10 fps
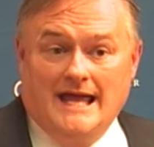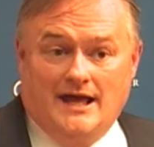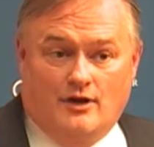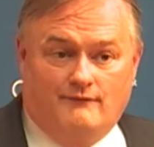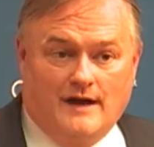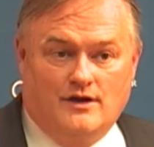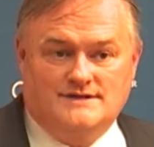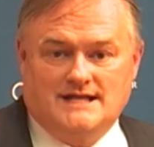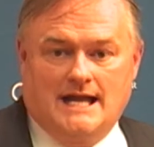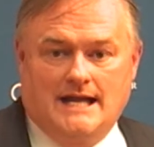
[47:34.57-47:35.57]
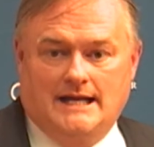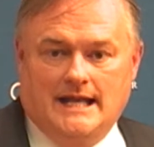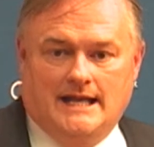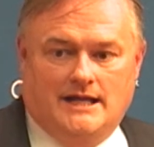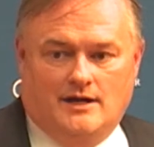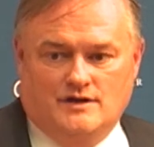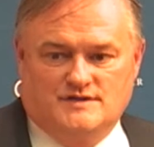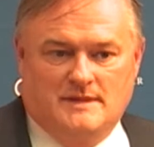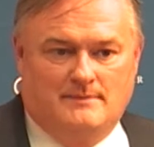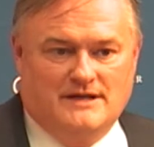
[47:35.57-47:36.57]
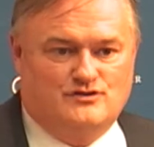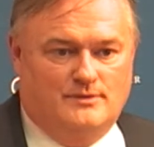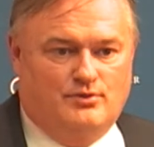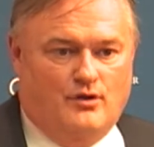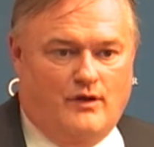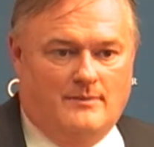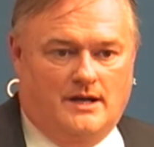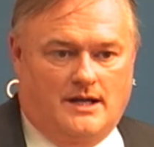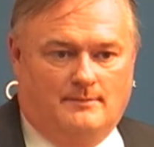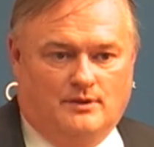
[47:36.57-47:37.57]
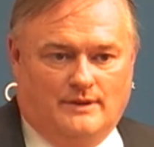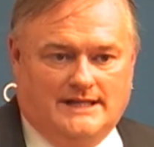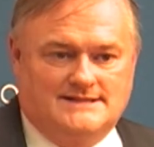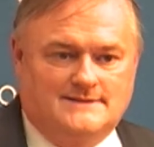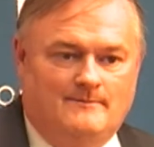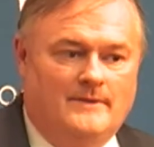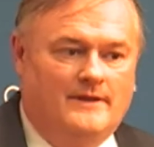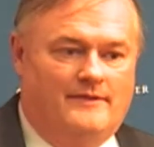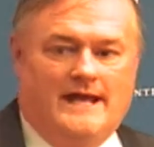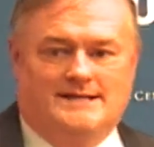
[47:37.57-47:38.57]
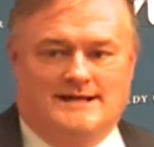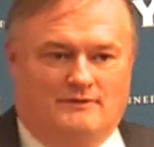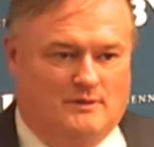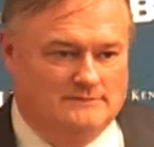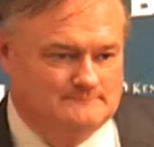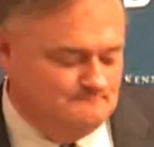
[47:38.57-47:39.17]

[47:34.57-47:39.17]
at our fireside and at our speed mentoring program in a couple of weeks. Thanks, everyone.